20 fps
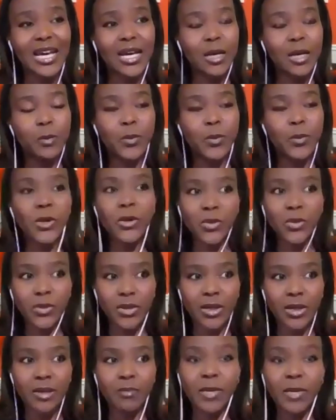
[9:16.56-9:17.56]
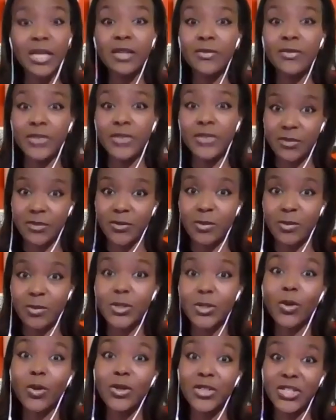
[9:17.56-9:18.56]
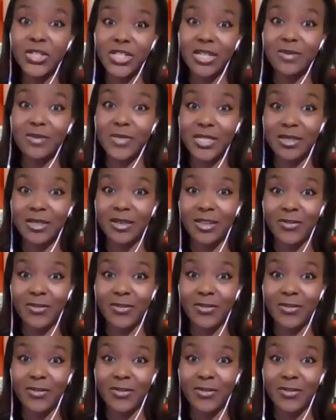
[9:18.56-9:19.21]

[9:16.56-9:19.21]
uh, both um, benefited from scholarships at,